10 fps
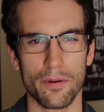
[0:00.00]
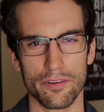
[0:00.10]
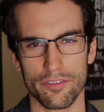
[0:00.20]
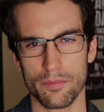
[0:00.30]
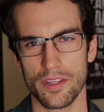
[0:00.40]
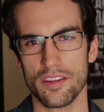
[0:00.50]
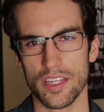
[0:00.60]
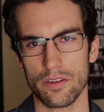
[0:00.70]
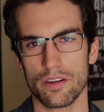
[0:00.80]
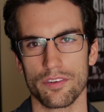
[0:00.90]
Apart from
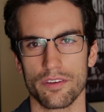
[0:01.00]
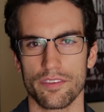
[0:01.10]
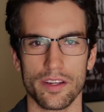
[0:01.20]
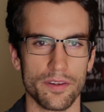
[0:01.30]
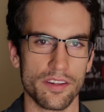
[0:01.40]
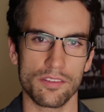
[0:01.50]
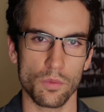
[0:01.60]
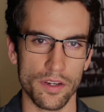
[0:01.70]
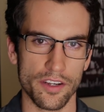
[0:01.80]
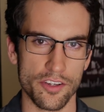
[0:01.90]
these, however, there is
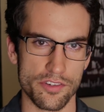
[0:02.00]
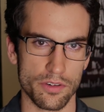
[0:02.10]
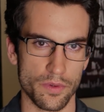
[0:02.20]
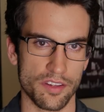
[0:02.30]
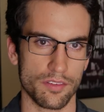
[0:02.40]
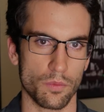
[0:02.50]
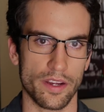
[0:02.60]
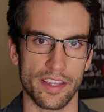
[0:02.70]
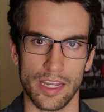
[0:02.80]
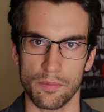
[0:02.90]
one additional reason
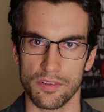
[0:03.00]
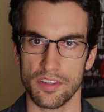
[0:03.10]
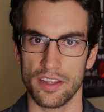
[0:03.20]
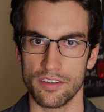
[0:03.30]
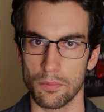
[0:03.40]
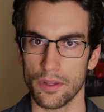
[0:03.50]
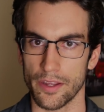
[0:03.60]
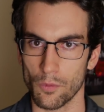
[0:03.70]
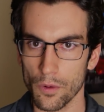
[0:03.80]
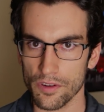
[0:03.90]
why games tend to
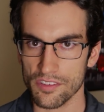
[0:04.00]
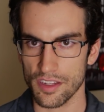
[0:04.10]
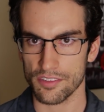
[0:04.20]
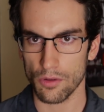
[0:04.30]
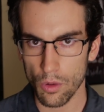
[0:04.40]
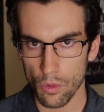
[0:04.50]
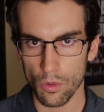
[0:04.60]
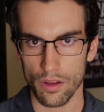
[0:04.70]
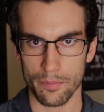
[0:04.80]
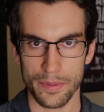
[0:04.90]
play worse as a
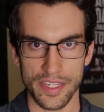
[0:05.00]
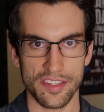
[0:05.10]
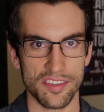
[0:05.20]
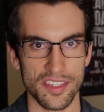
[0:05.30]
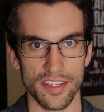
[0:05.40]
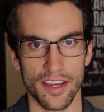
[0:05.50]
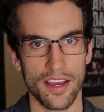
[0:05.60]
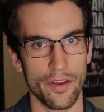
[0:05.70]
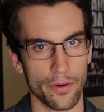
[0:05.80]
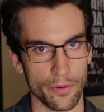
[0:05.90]
whole on PC,
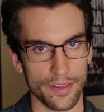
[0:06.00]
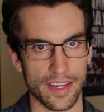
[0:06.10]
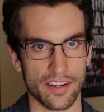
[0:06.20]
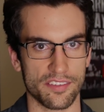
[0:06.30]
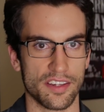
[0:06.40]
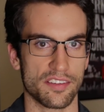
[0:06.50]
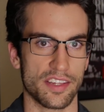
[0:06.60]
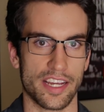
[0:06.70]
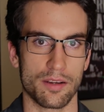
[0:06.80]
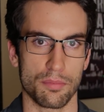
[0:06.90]
early access
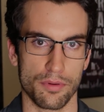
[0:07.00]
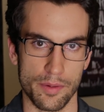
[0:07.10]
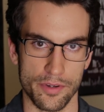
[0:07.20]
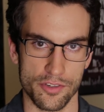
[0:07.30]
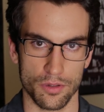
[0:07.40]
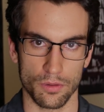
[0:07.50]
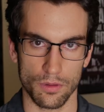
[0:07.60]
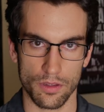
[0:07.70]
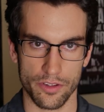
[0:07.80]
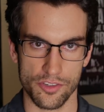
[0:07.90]
and premature
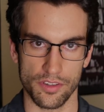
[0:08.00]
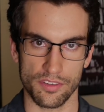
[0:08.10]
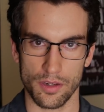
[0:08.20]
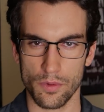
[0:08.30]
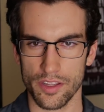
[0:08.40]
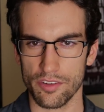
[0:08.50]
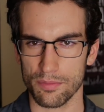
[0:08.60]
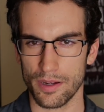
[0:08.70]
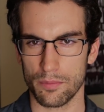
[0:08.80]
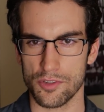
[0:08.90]
launches. I want to use
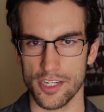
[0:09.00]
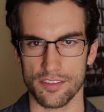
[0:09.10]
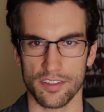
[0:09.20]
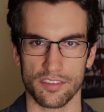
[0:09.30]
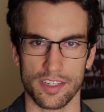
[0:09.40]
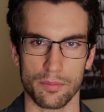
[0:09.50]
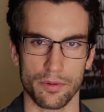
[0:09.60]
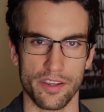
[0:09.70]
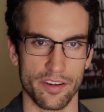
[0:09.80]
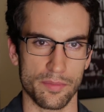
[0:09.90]
PUBG as an example
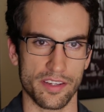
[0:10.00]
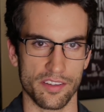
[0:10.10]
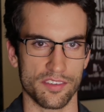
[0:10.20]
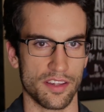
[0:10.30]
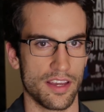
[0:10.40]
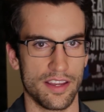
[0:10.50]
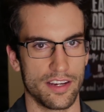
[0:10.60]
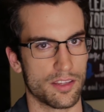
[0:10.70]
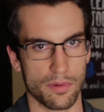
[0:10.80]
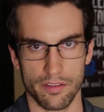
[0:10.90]
here because
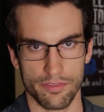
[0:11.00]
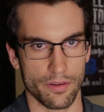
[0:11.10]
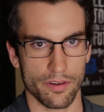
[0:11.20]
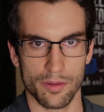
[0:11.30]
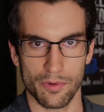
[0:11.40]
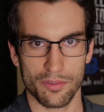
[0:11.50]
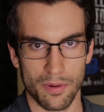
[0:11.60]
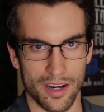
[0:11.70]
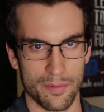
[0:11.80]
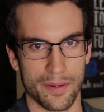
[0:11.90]
it's by far the most
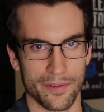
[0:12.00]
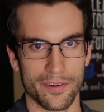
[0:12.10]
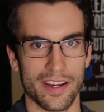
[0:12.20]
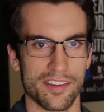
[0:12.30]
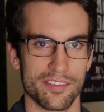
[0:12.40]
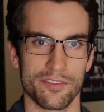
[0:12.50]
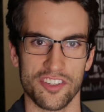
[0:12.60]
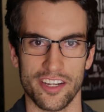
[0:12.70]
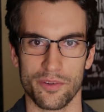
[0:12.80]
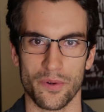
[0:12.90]
popular as of
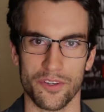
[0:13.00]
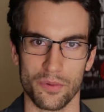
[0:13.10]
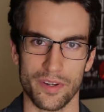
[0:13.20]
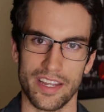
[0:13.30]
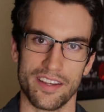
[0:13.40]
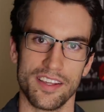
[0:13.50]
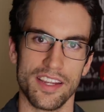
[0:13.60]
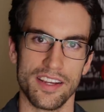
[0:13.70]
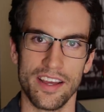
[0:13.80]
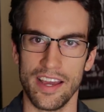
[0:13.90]
January
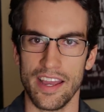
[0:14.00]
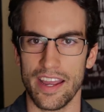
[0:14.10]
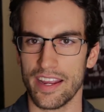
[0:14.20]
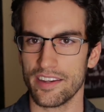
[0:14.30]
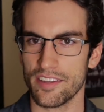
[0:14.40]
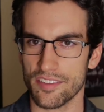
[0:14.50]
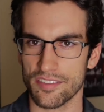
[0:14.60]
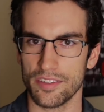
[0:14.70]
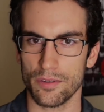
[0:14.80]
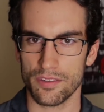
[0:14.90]
2018 and is
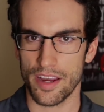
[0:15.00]
still